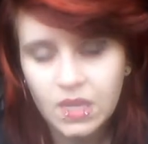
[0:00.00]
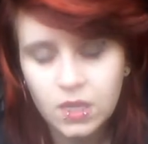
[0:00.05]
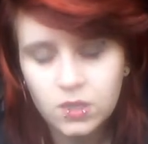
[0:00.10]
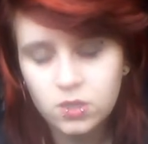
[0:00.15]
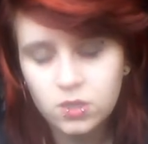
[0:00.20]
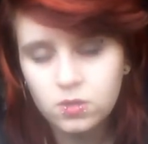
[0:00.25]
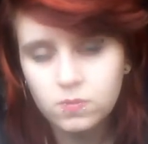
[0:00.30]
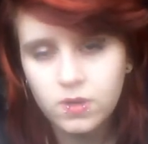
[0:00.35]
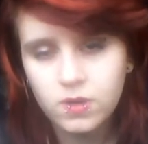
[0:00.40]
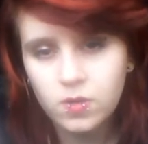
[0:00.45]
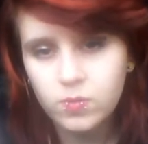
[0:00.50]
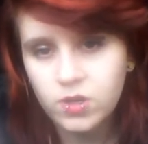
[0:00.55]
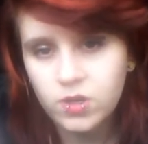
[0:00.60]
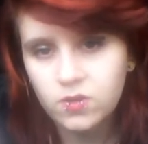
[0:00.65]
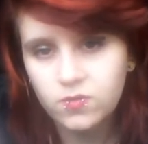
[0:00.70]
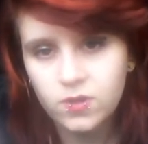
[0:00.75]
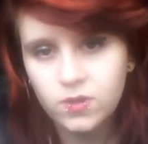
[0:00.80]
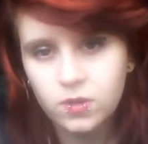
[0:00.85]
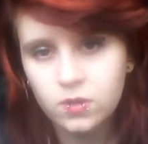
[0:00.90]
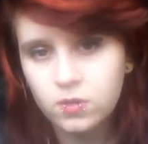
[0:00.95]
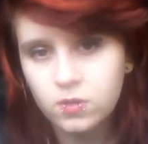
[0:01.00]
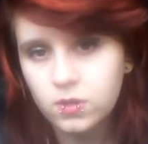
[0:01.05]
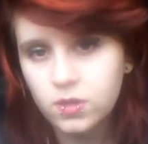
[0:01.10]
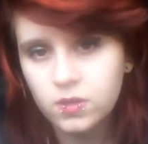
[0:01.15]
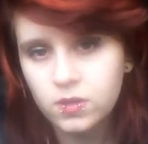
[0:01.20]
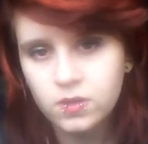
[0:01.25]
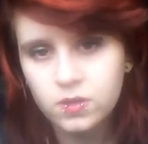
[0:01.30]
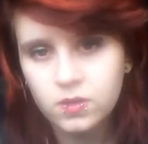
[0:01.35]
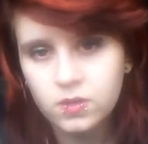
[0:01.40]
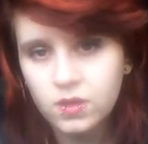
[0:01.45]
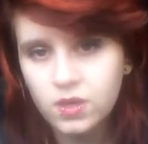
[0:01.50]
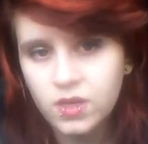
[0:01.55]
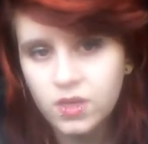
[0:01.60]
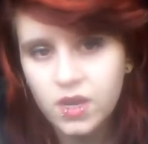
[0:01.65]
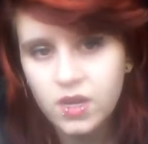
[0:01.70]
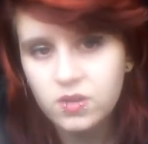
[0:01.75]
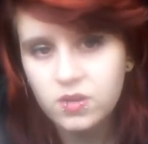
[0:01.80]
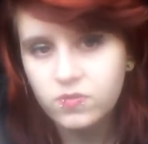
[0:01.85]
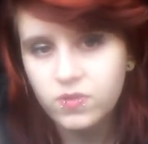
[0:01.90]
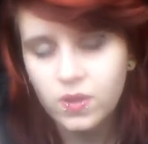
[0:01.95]
I don't know why I made a video of this. I
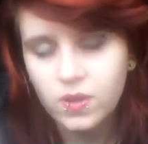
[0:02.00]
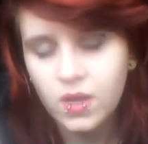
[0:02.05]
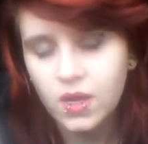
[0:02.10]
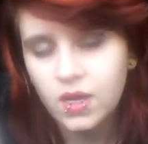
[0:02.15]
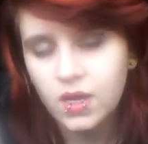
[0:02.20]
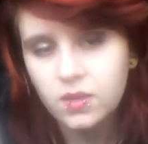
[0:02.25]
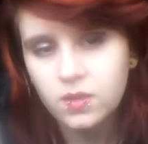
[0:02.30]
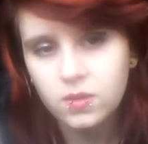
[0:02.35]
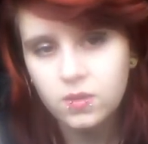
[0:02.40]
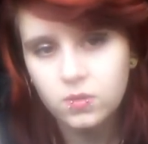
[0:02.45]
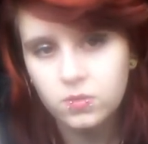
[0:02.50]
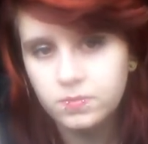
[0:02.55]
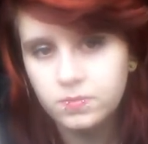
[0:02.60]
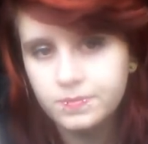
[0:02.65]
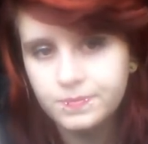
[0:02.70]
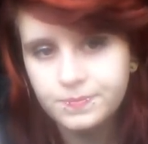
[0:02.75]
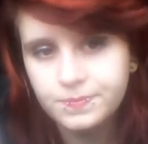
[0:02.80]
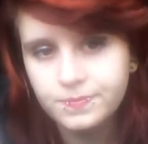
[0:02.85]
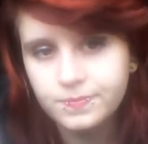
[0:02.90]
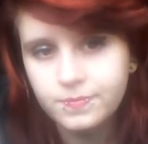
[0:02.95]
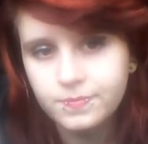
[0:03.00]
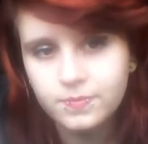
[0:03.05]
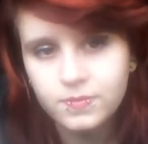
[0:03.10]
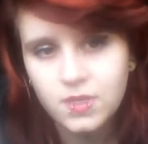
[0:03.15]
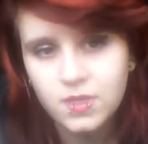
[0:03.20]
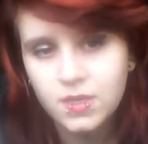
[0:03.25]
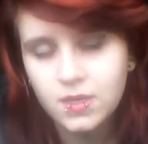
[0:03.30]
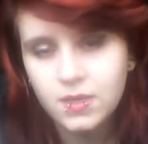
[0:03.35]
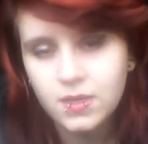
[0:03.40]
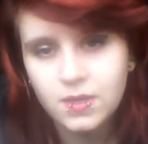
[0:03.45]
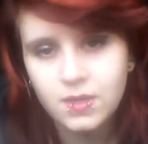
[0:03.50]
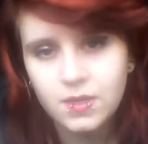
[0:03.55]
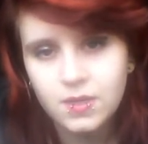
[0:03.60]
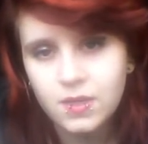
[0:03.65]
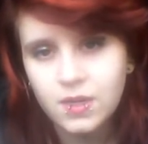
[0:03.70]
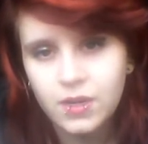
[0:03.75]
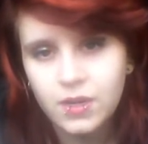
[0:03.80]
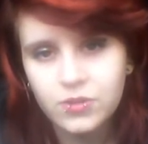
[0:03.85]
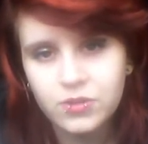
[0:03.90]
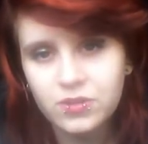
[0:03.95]
kind of felt I had to.
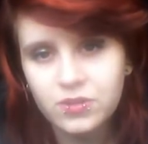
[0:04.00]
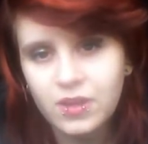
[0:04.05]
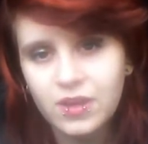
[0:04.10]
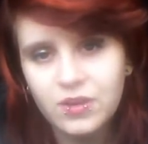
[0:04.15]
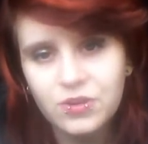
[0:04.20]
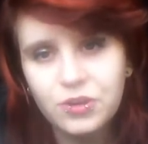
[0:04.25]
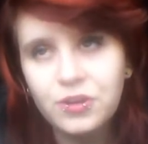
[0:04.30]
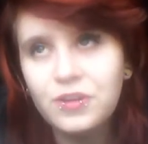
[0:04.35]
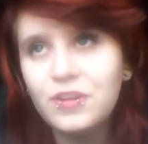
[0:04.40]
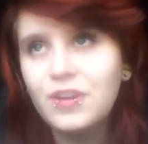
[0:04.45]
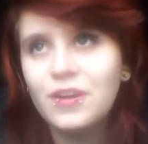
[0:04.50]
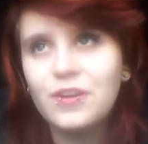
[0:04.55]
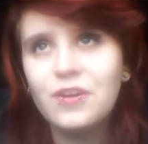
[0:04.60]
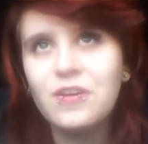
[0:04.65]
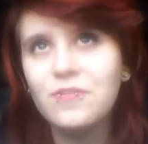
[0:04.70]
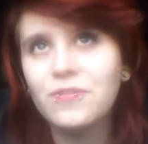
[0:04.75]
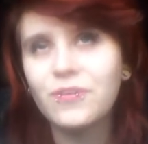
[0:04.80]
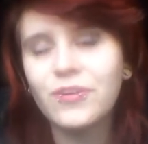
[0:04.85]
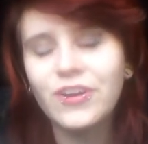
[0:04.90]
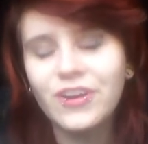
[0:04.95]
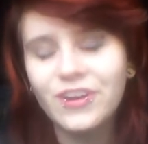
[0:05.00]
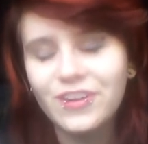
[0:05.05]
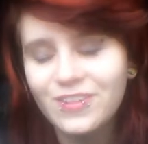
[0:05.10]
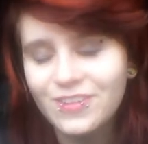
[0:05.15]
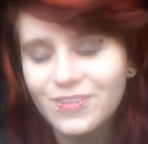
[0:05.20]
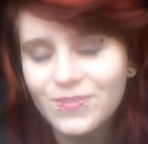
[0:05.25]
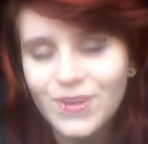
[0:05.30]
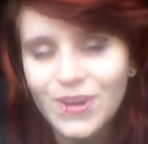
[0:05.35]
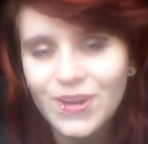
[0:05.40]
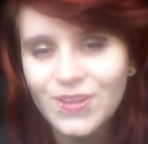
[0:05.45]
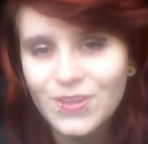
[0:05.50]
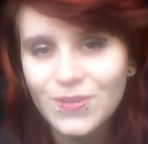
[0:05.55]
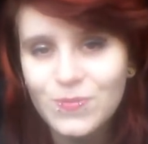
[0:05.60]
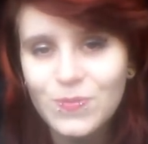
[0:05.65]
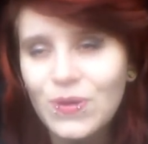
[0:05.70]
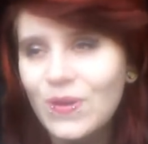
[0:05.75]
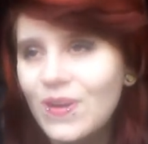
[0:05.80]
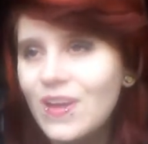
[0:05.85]
I just I couldn't get over it. Just when I just